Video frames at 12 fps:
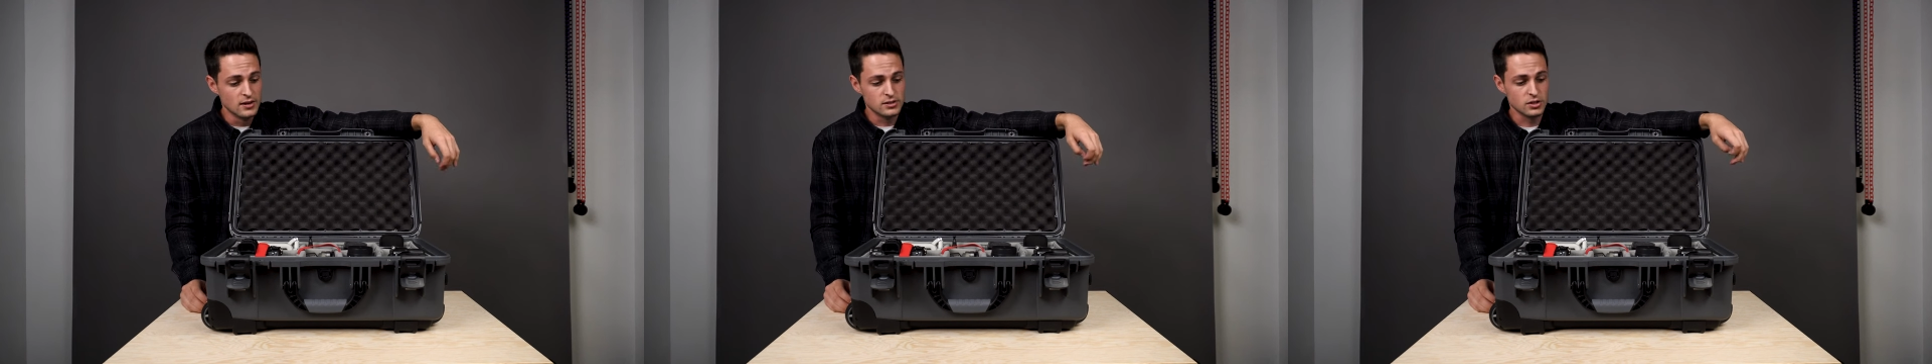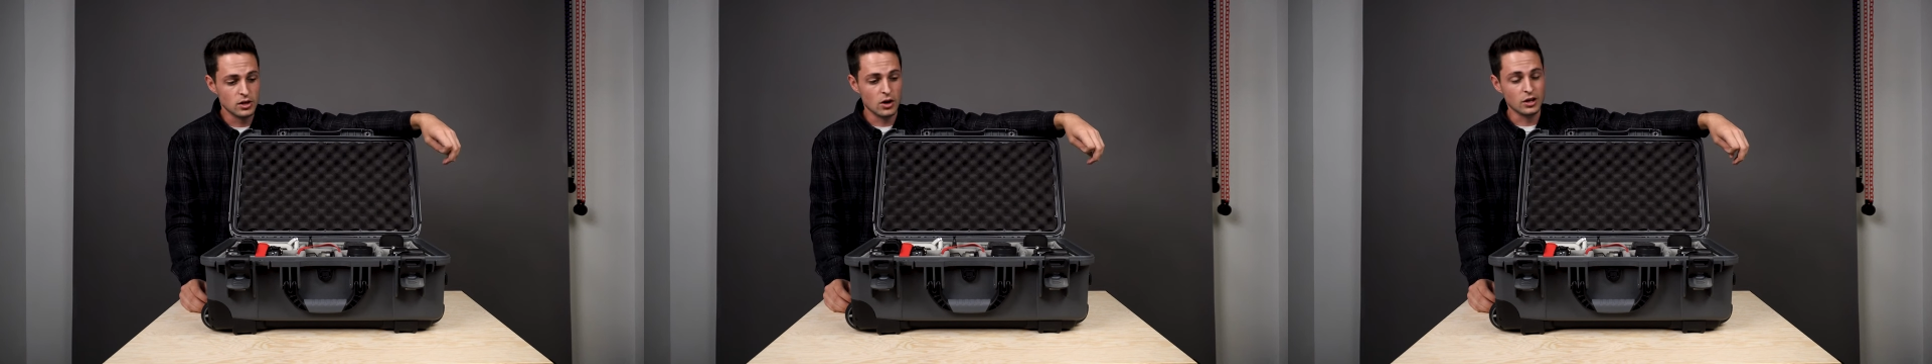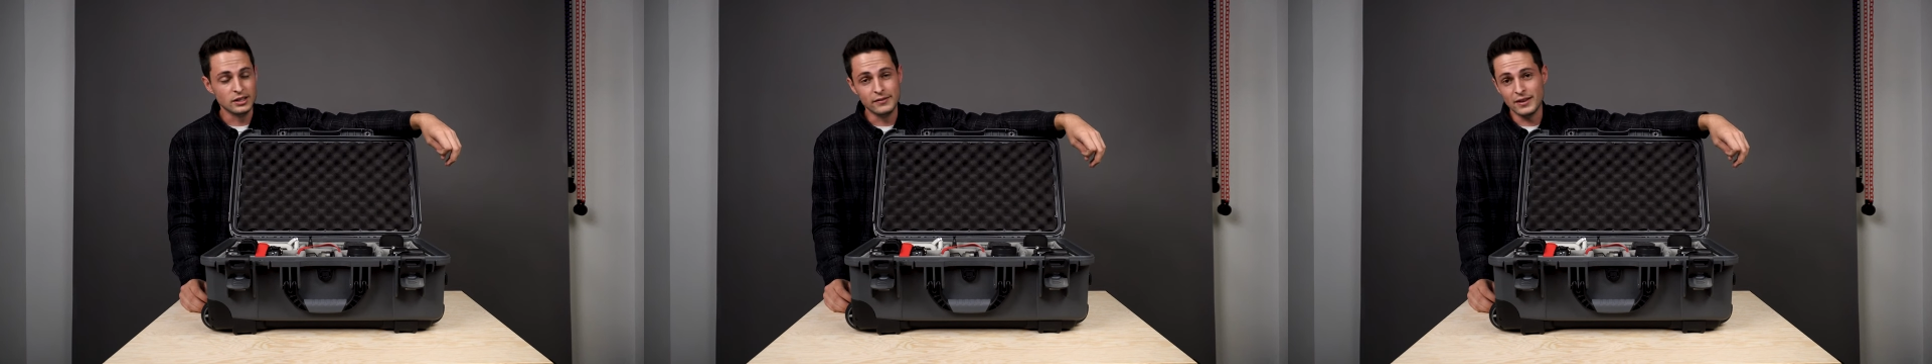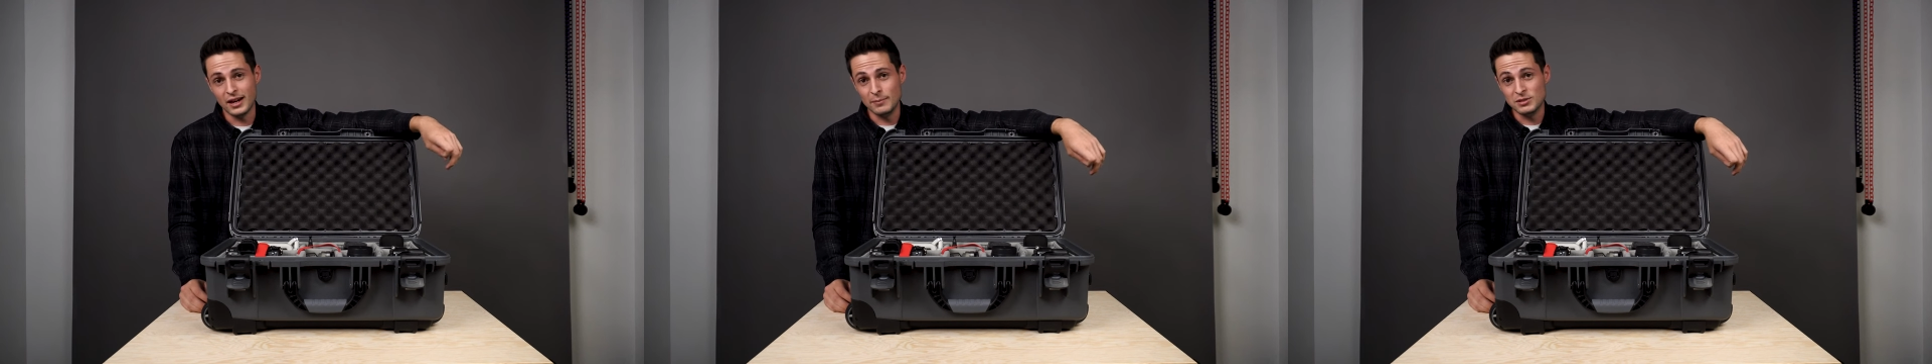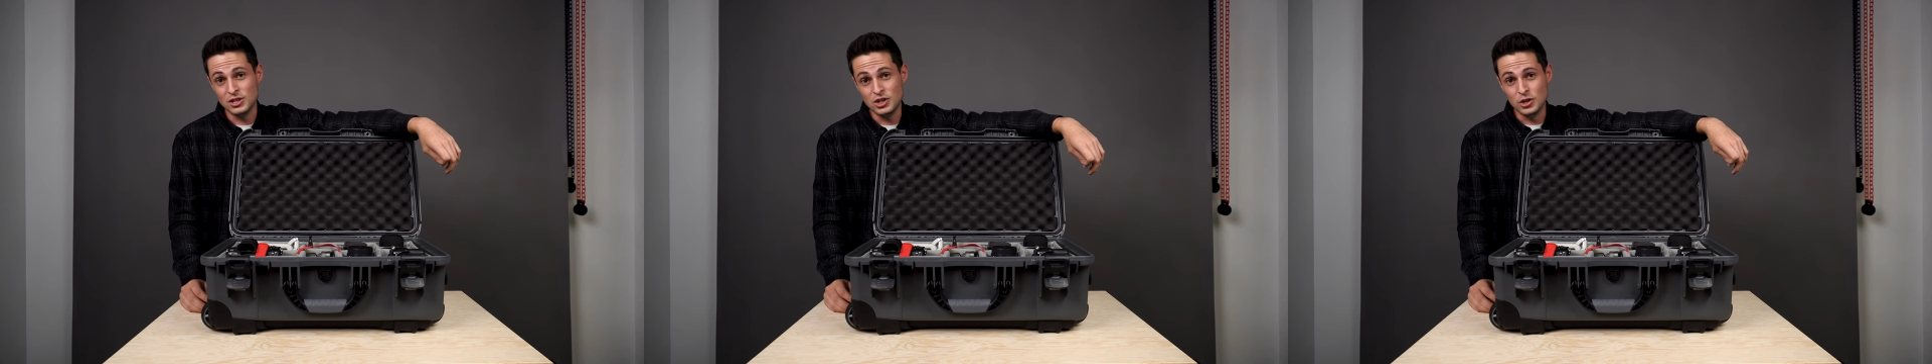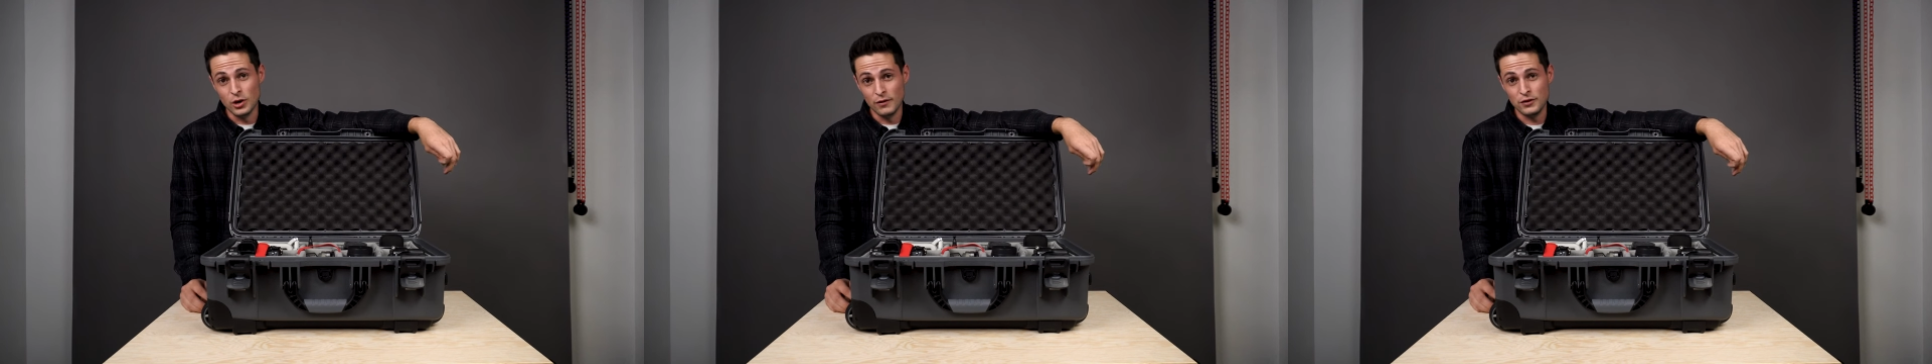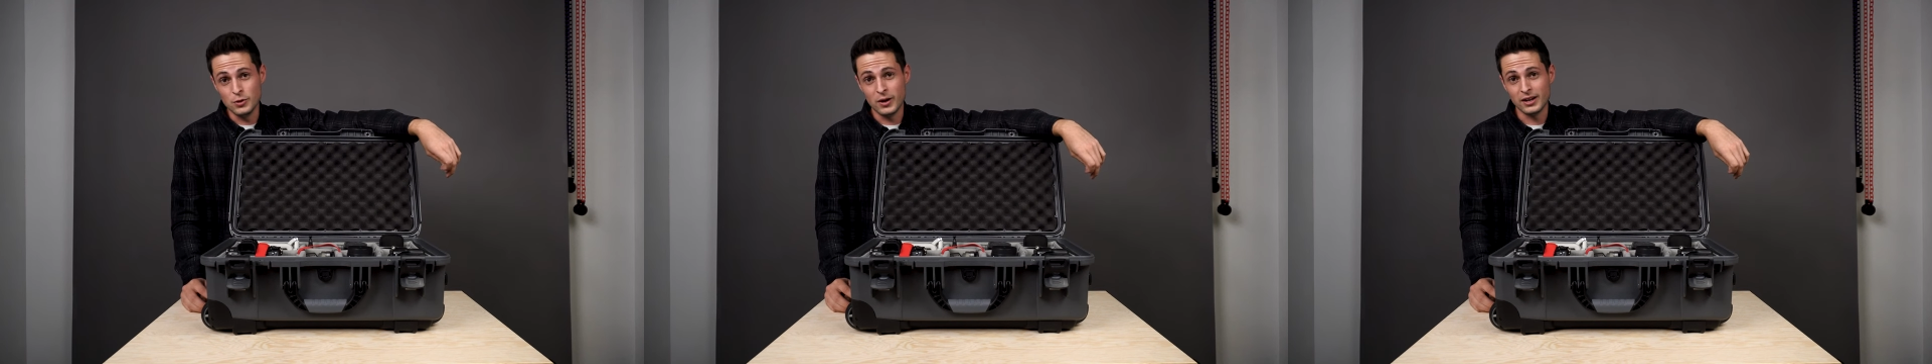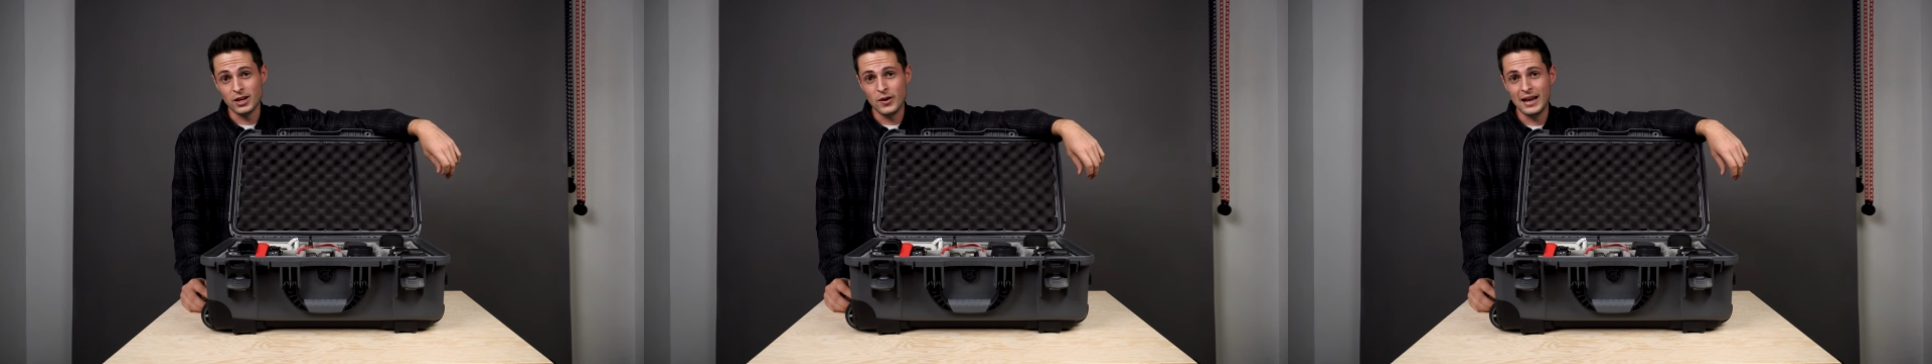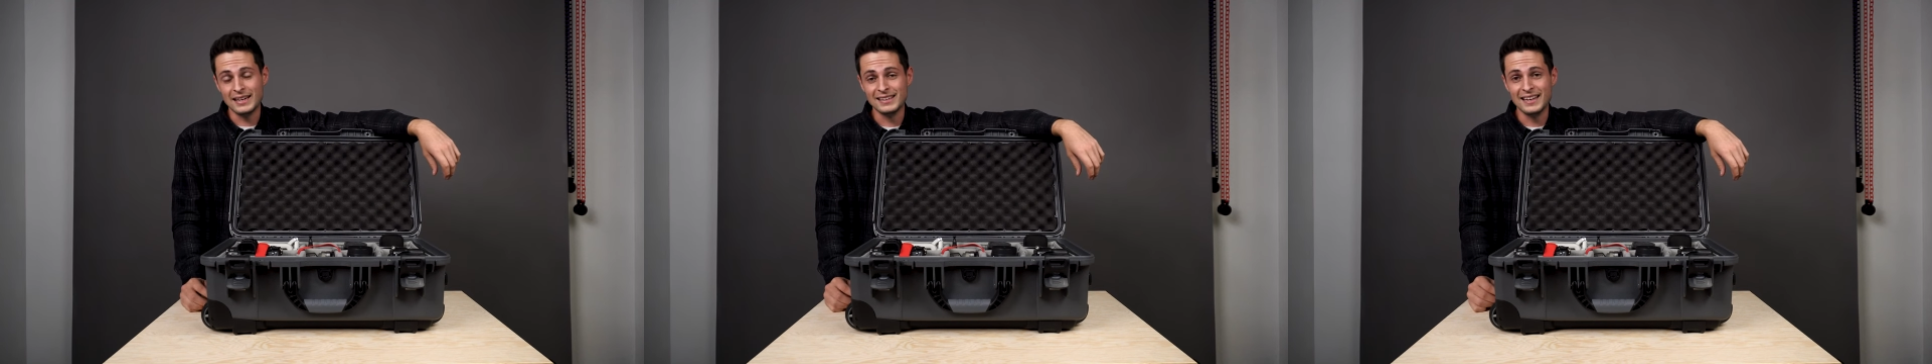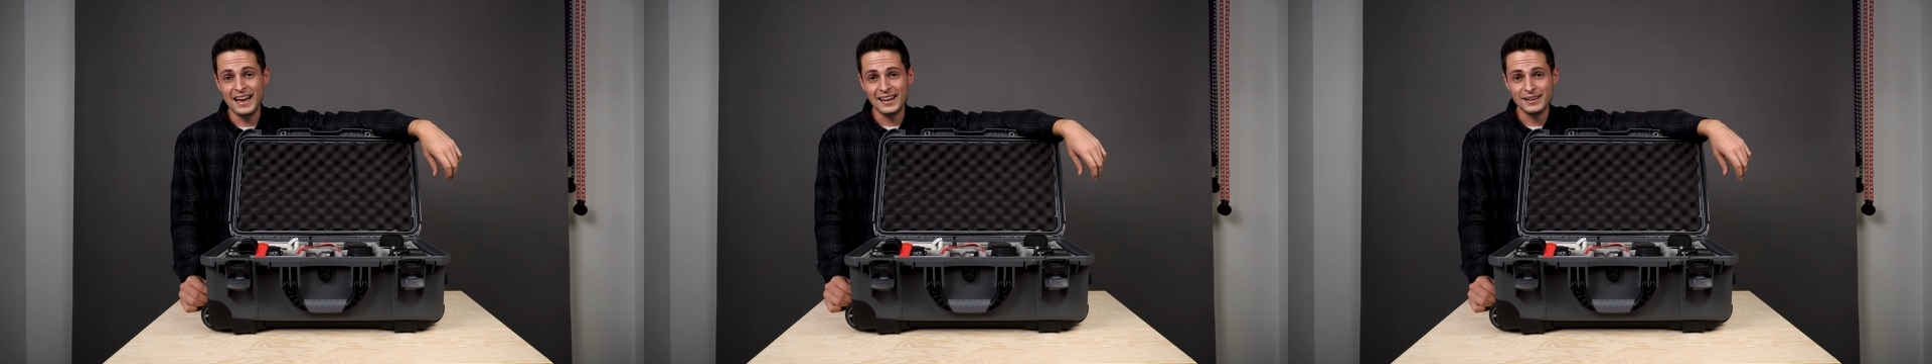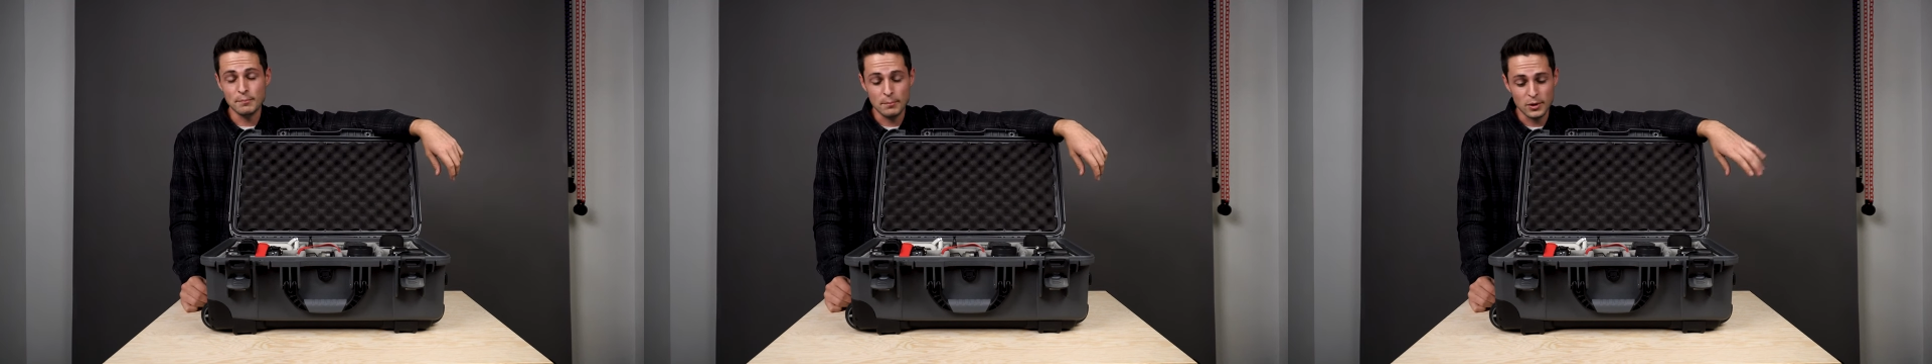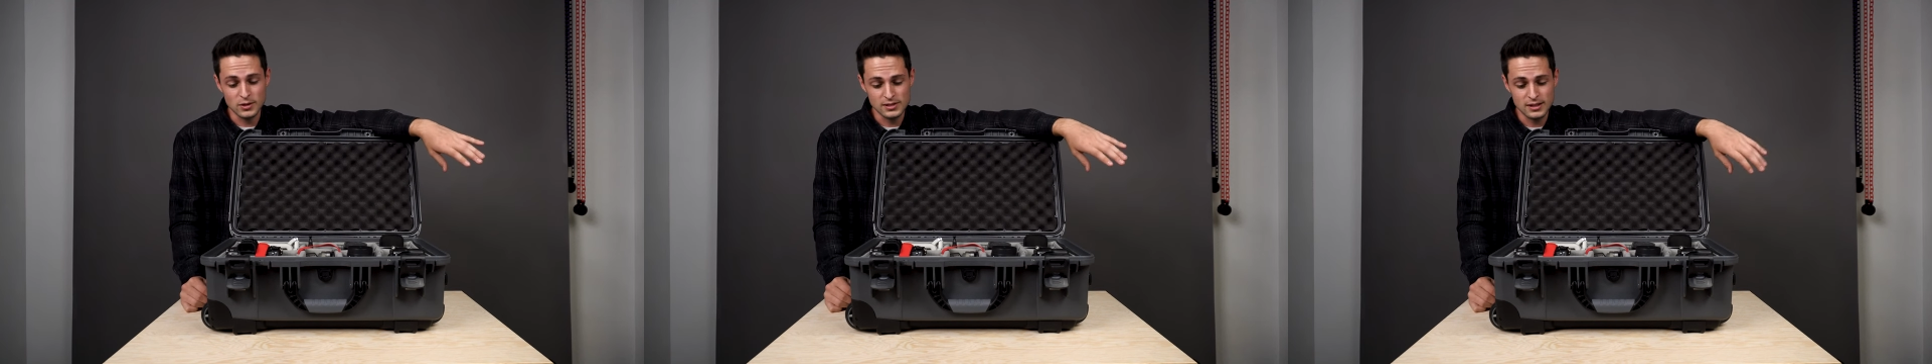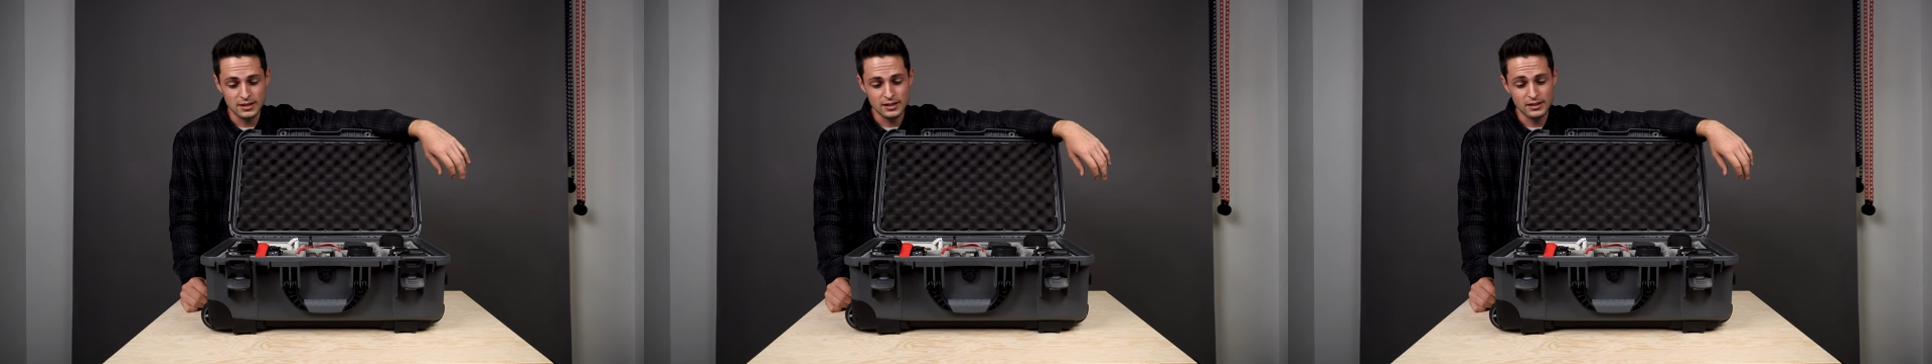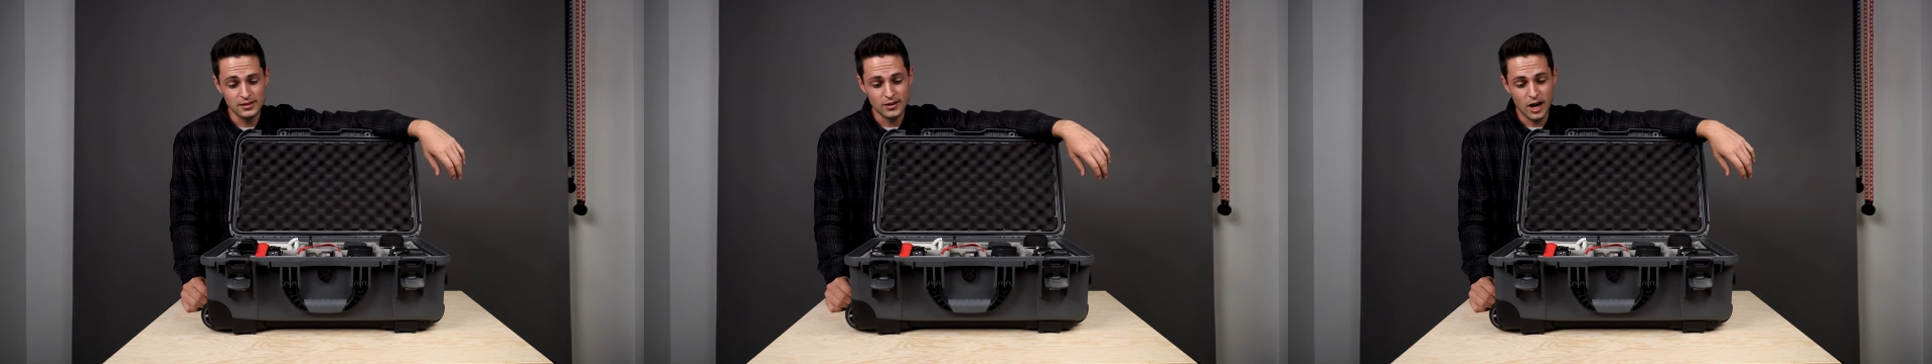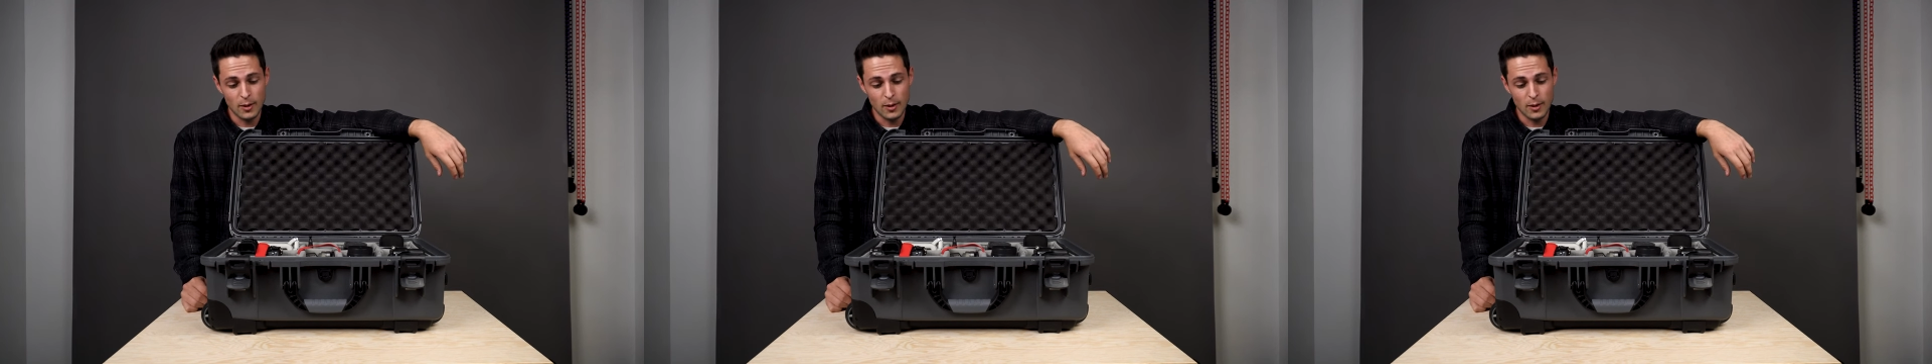So I'll leave that up to you. If you wanna go ahead and get it personally,